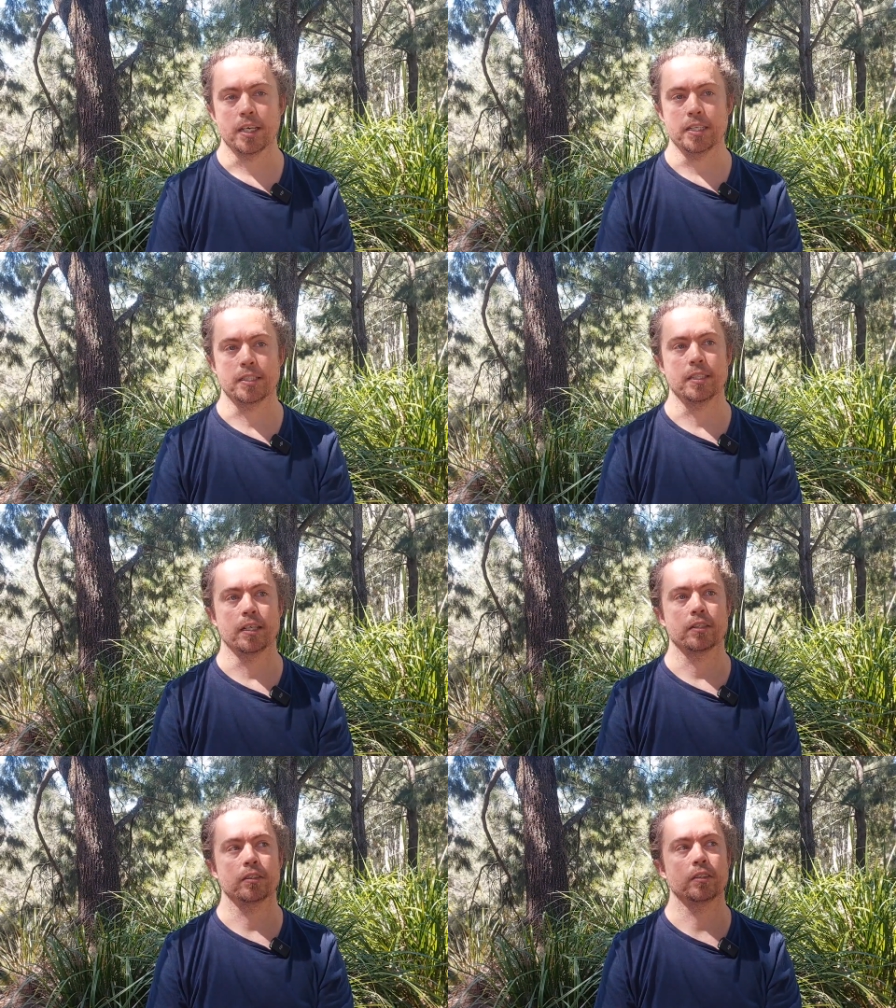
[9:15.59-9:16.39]
is
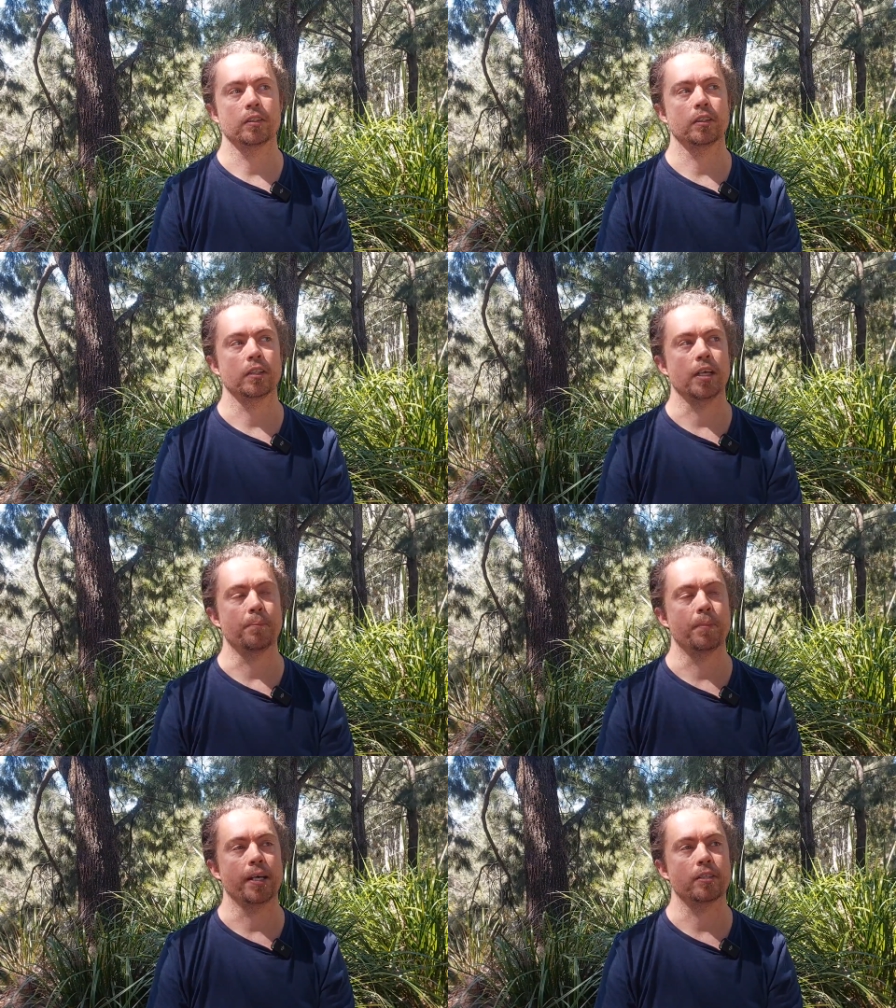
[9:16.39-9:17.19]
that
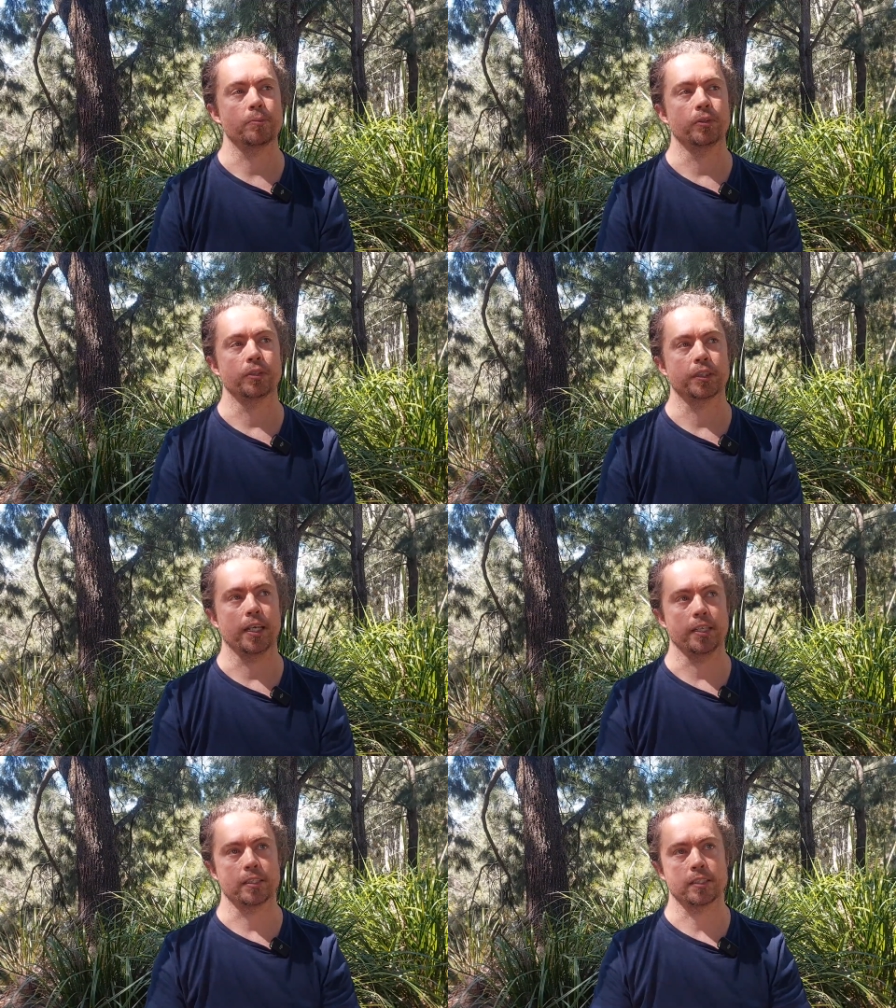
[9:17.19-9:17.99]
it makes more
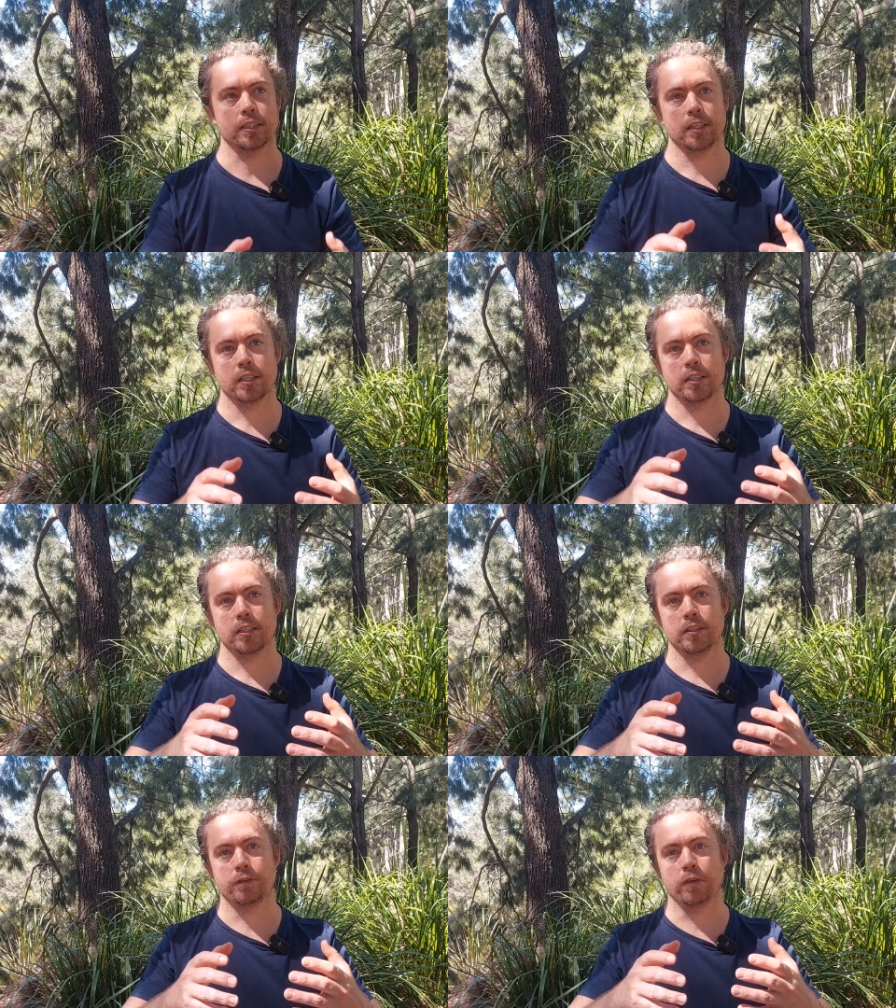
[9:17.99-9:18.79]
sense
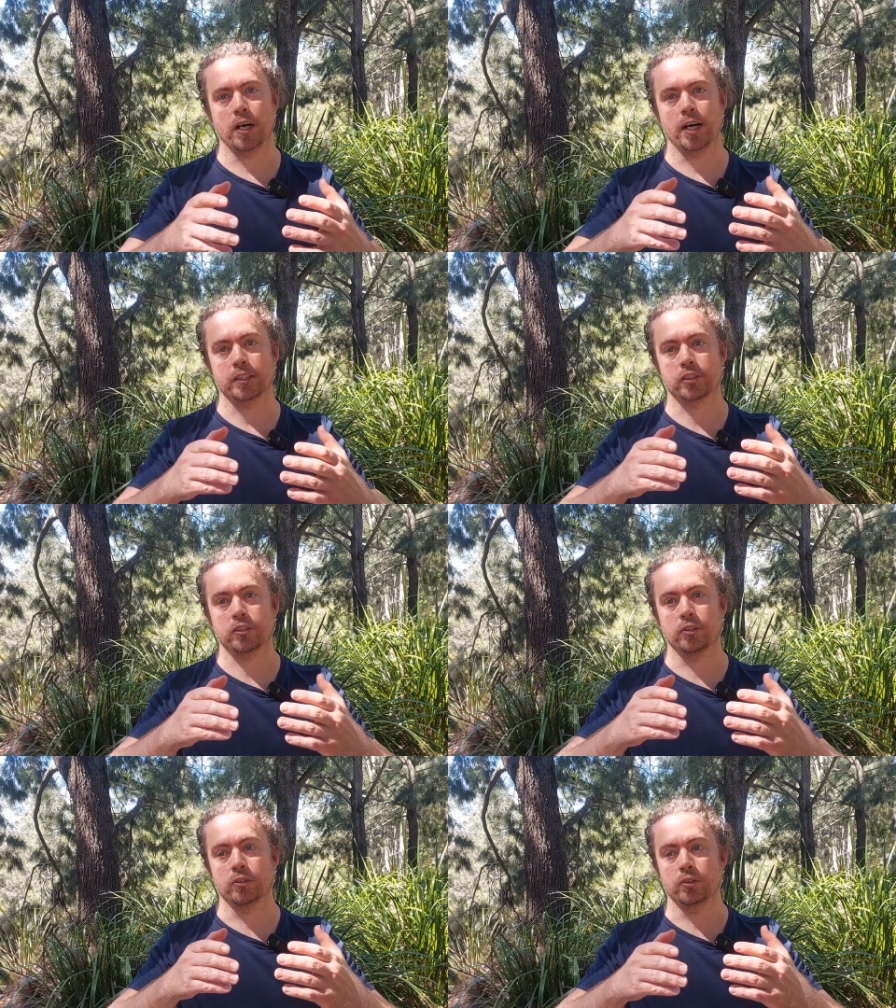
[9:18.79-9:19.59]
for us
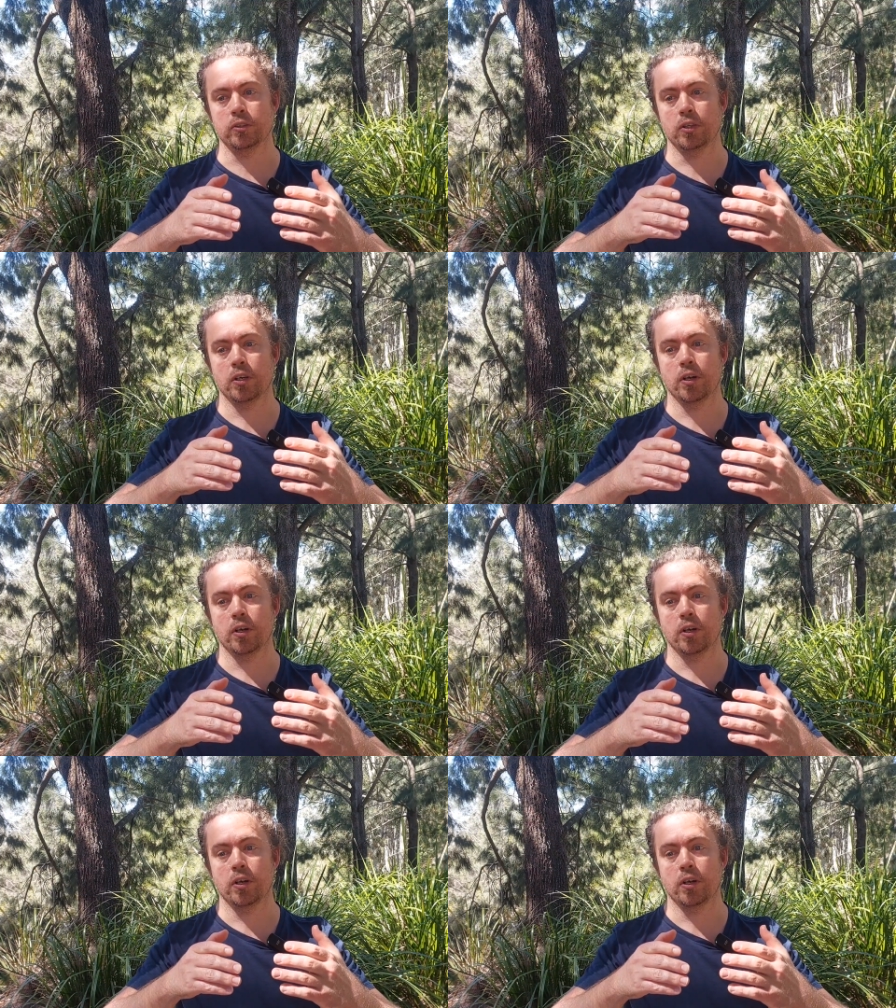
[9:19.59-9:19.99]
to